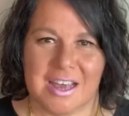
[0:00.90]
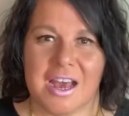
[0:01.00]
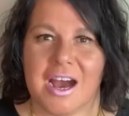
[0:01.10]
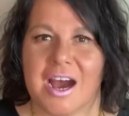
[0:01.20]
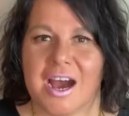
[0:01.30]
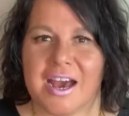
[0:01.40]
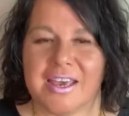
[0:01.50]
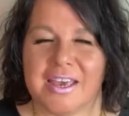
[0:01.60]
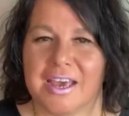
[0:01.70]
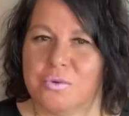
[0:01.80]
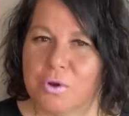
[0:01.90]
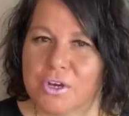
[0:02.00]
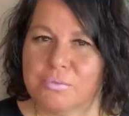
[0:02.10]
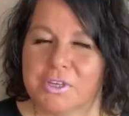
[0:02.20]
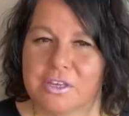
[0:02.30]
Hi, and
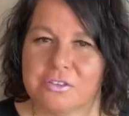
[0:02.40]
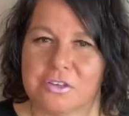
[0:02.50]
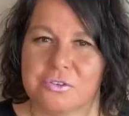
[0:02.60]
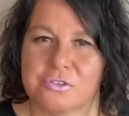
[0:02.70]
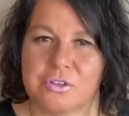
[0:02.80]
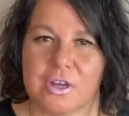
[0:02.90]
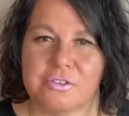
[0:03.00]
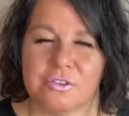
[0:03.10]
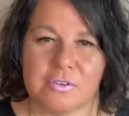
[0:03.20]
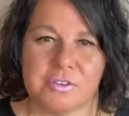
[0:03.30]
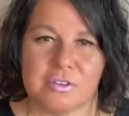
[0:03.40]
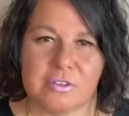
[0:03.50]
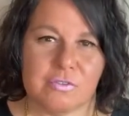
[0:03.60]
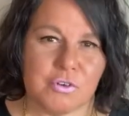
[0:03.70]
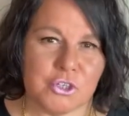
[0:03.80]
welcome to East Coast Salon Services
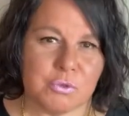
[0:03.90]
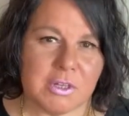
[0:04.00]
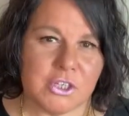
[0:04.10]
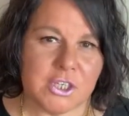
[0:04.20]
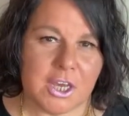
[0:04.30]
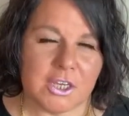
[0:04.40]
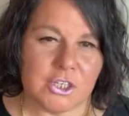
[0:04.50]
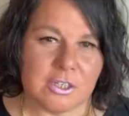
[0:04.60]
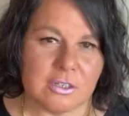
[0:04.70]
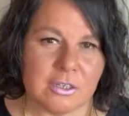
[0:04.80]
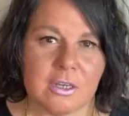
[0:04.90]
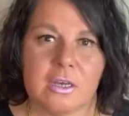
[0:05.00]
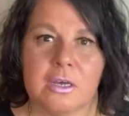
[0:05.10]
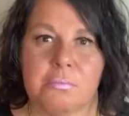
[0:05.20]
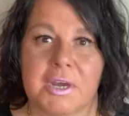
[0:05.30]
Virtual Education.
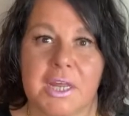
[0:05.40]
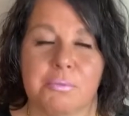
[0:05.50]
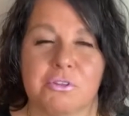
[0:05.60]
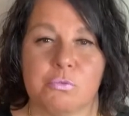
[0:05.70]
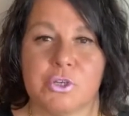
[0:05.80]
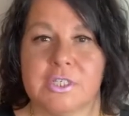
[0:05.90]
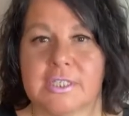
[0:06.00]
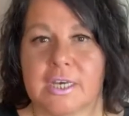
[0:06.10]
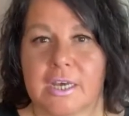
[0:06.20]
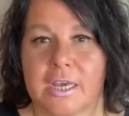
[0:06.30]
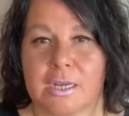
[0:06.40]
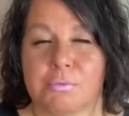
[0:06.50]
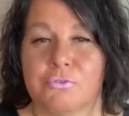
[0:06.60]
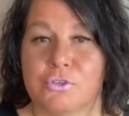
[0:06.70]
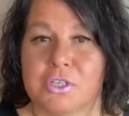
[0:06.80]
My name is Marisa, and I'm a
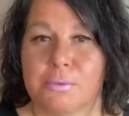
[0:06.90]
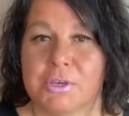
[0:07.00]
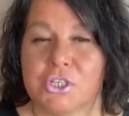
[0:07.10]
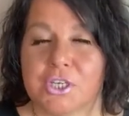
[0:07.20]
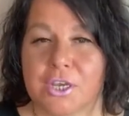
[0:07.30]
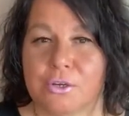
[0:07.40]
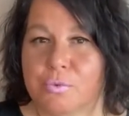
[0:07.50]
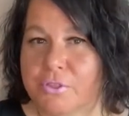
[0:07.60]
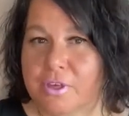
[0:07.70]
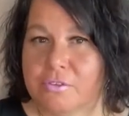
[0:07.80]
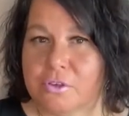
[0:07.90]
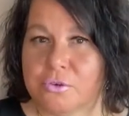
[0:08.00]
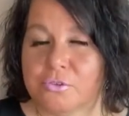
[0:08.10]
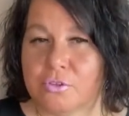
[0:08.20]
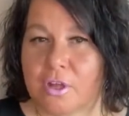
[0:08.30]
full-time educator with East
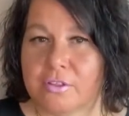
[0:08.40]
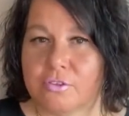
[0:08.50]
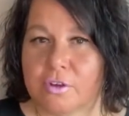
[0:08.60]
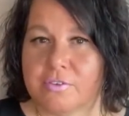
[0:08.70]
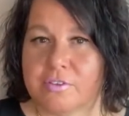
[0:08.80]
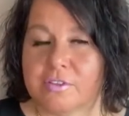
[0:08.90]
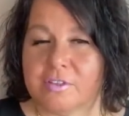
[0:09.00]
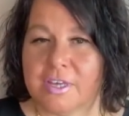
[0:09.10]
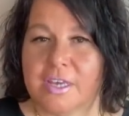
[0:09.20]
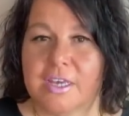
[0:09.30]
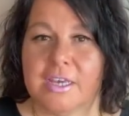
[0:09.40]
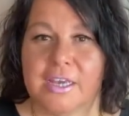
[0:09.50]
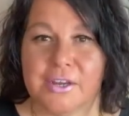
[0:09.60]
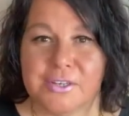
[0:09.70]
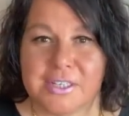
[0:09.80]
Coast Salon Services,
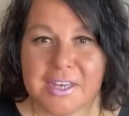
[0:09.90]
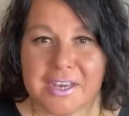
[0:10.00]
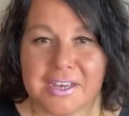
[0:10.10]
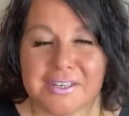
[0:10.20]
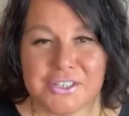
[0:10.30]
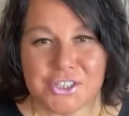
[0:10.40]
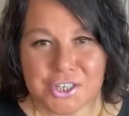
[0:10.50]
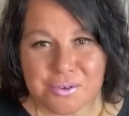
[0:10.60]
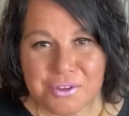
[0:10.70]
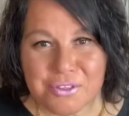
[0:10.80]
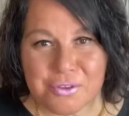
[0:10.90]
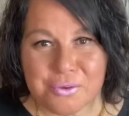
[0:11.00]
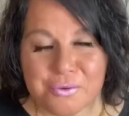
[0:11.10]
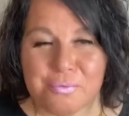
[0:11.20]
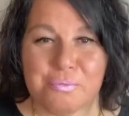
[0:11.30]
here today to share with
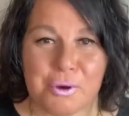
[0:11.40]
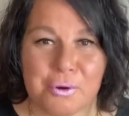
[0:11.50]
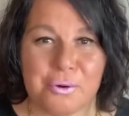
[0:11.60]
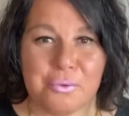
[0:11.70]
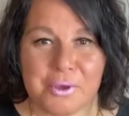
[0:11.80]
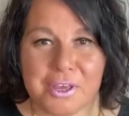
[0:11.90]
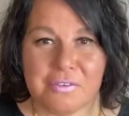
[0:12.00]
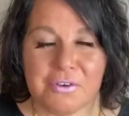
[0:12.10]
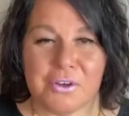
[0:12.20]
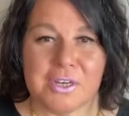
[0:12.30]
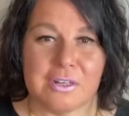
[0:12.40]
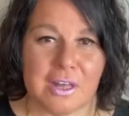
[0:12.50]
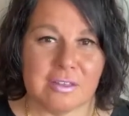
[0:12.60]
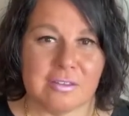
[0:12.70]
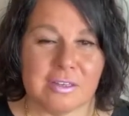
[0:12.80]
you Boho wave on a
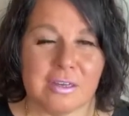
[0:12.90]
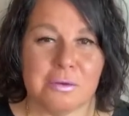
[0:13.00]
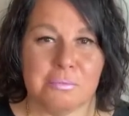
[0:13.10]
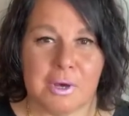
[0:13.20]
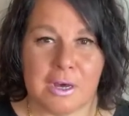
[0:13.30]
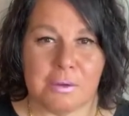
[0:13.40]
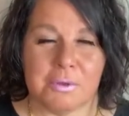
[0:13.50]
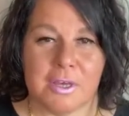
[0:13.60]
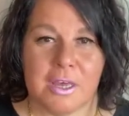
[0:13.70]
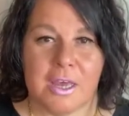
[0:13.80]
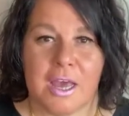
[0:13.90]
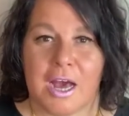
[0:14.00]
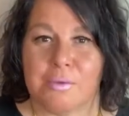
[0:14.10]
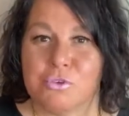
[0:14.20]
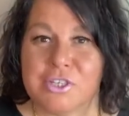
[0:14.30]
classic bob.
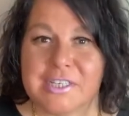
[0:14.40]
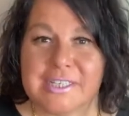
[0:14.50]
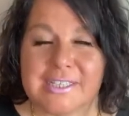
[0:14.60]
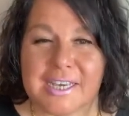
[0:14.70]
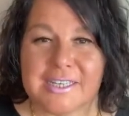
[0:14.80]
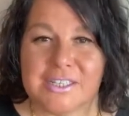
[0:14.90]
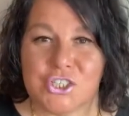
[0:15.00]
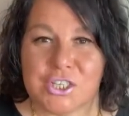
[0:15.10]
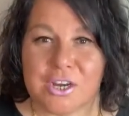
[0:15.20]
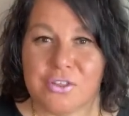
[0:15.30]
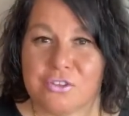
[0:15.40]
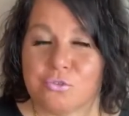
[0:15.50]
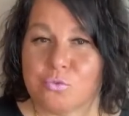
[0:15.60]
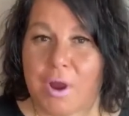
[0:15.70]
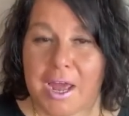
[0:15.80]
I'm really excited to share this
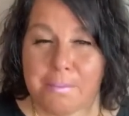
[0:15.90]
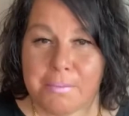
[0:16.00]
wrap